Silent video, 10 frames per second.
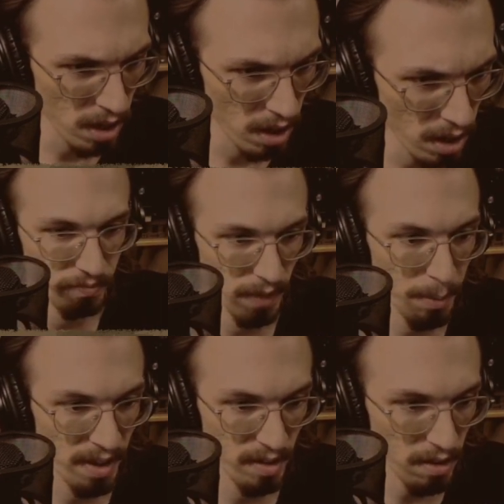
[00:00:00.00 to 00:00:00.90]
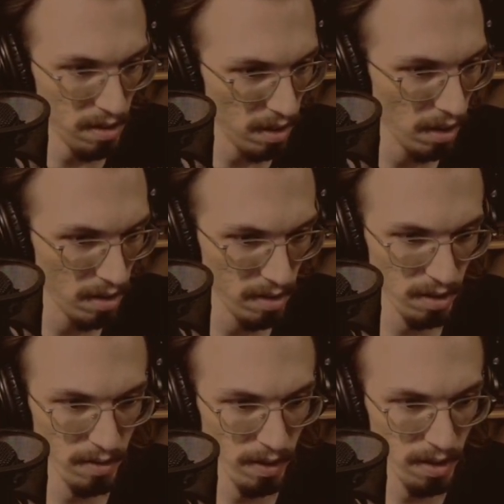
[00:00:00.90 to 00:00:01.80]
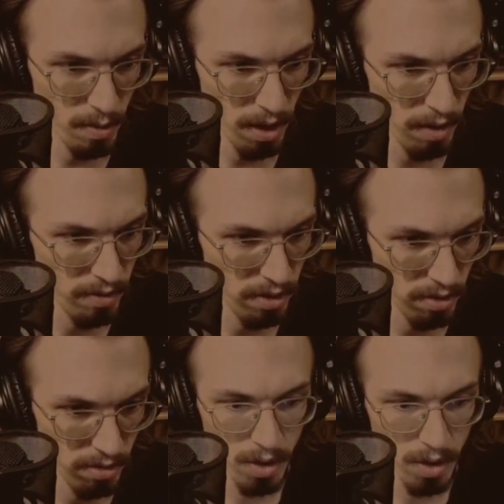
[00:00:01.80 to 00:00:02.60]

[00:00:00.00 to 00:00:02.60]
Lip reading: No. That makes sense, honestly, if that's what I have to do.